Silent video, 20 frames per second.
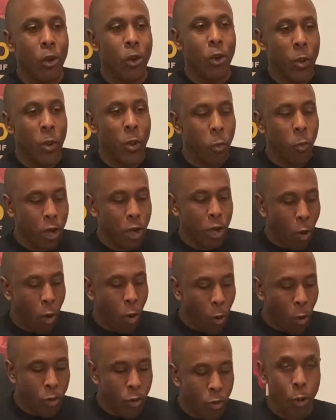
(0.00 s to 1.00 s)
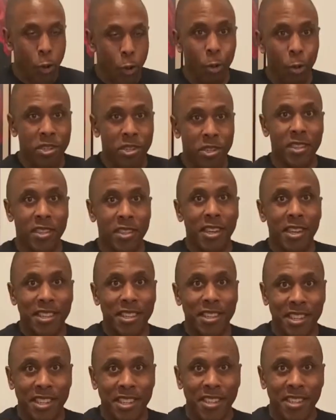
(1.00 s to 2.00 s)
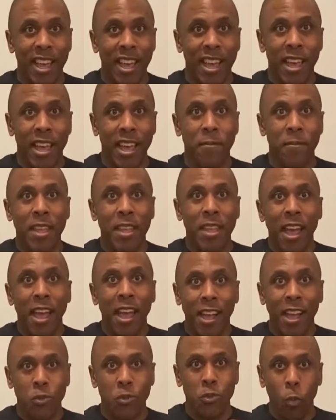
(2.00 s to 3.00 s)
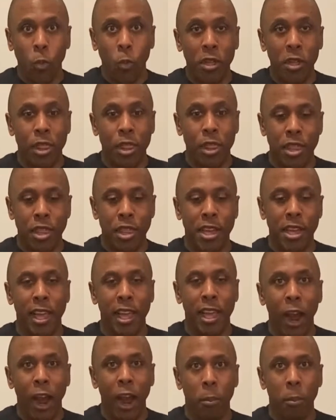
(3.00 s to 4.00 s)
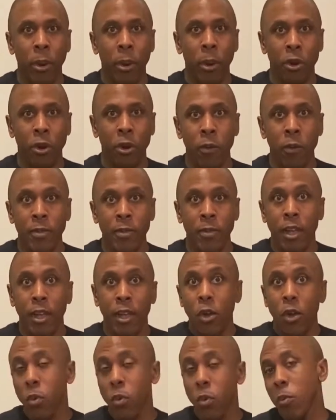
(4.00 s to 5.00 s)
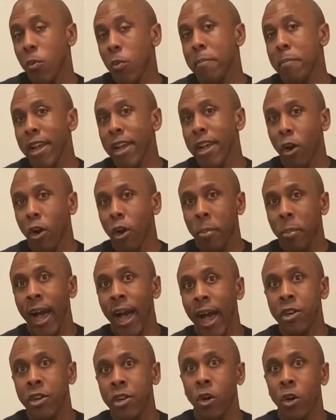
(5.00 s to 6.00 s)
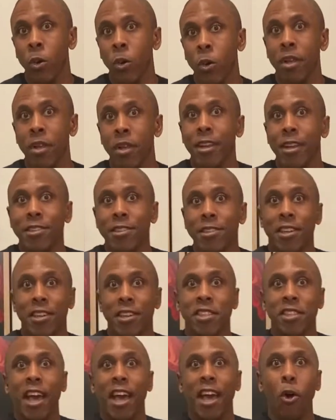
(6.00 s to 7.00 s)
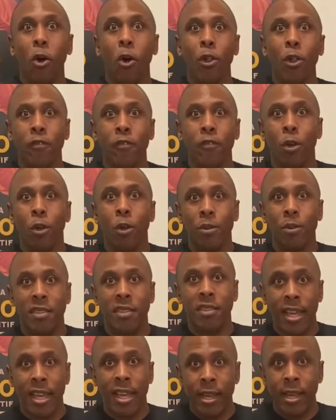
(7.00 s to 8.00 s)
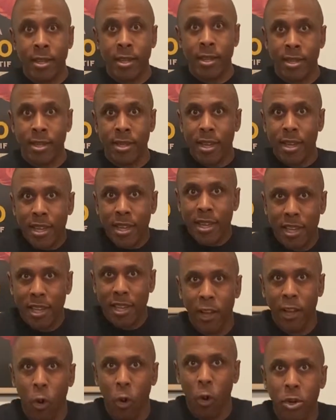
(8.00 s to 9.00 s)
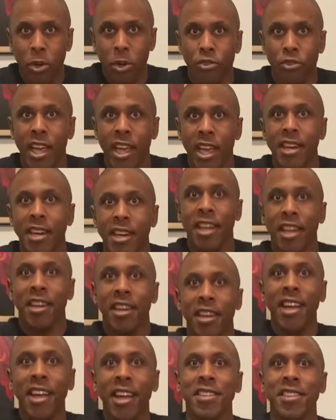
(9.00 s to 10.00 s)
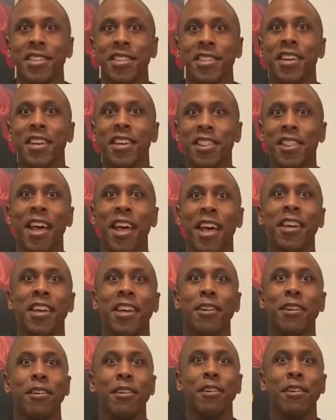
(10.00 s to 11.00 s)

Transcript: We want all those to stay as one thing, our butter, when we make our pie dough, such that all of those things can help create a nice, light,